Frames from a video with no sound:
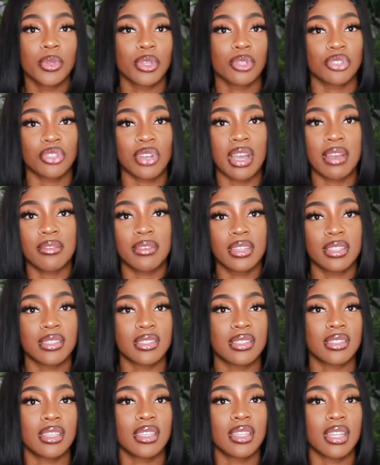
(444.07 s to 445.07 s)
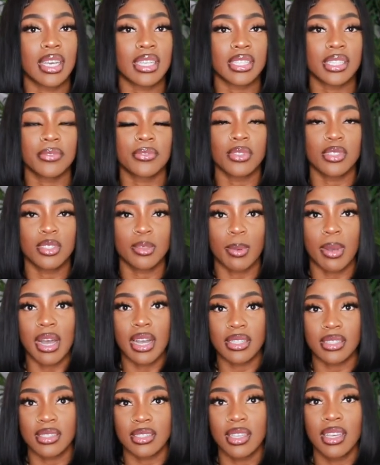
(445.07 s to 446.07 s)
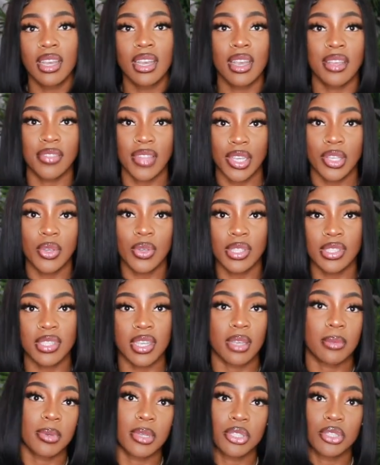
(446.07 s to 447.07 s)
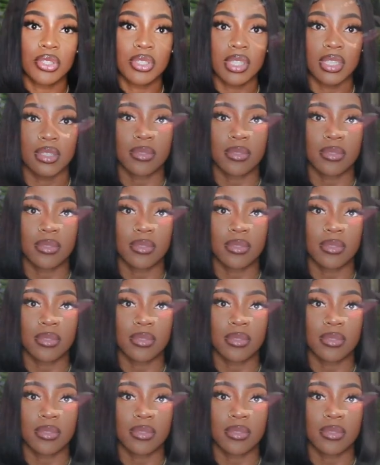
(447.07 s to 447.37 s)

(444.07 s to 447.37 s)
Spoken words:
you're driving and see like different spots that you can take pictures in.